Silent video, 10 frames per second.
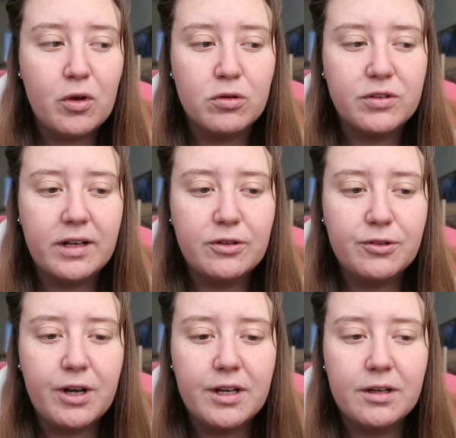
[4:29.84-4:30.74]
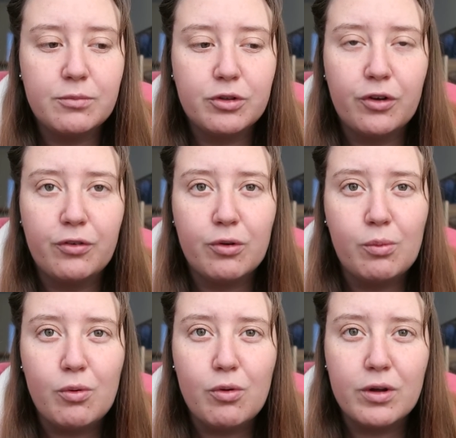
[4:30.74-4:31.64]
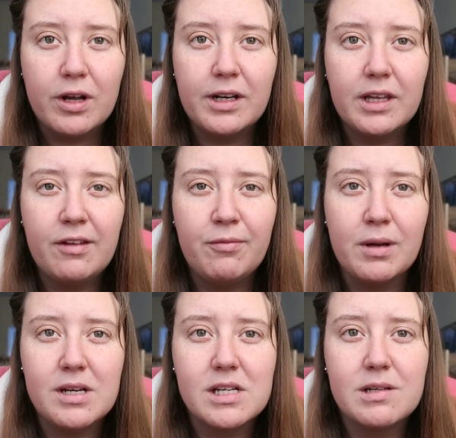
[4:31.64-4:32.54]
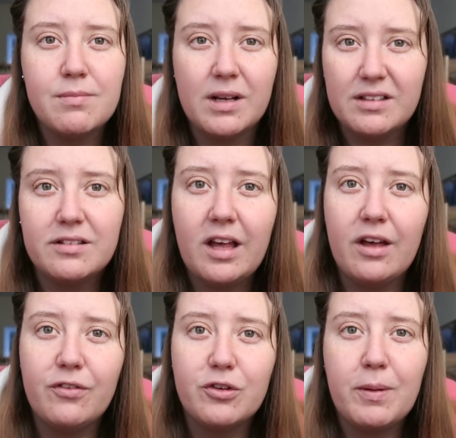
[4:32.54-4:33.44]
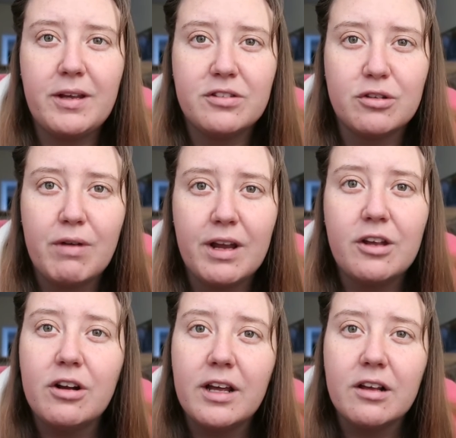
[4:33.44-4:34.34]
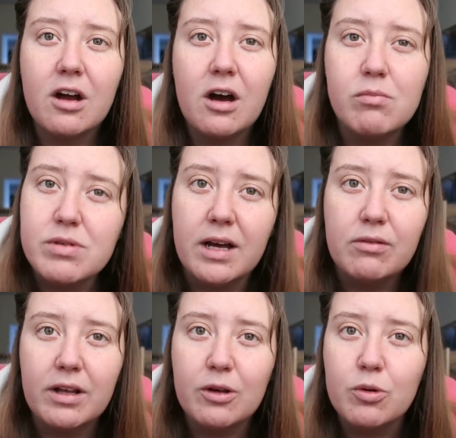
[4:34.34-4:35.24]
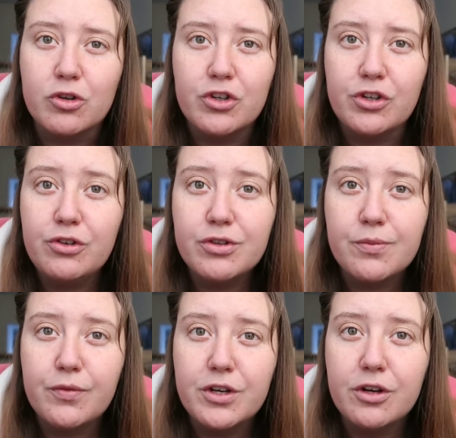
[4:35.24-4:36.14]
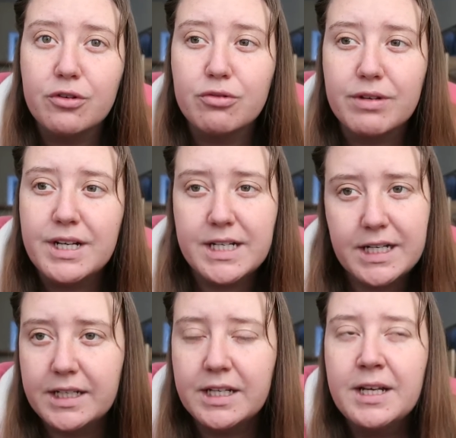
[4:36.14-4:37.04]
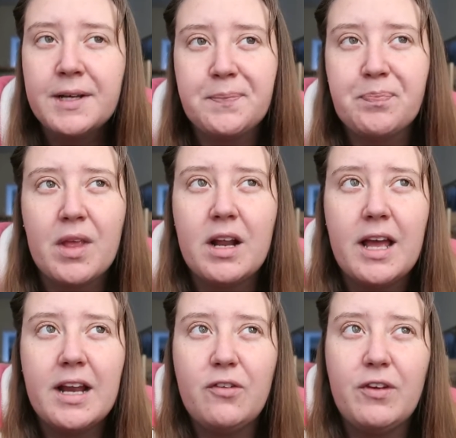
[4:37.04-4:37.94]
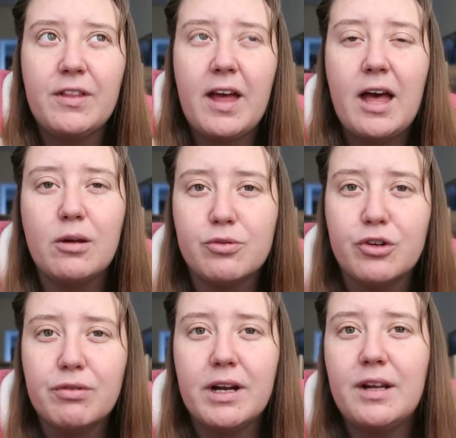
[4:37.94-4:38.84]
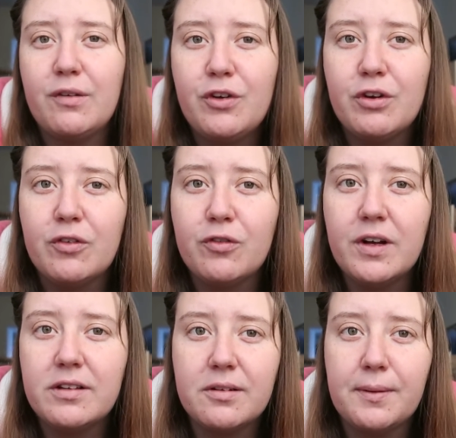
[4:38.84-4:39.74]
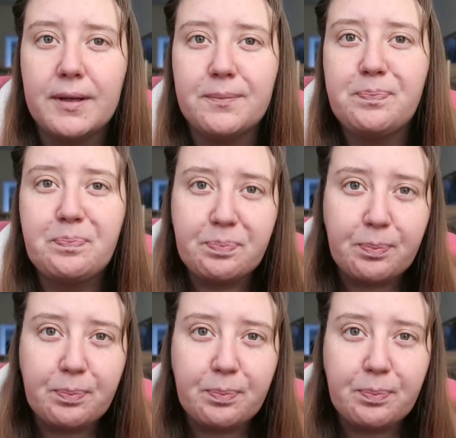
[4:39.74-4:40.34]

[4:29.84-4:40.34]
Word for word: or sensory items, go for a walk, kind of give my myself space to regulate and calm down, like watching YouTube videos, reading, like anything that helps you really. If you can find something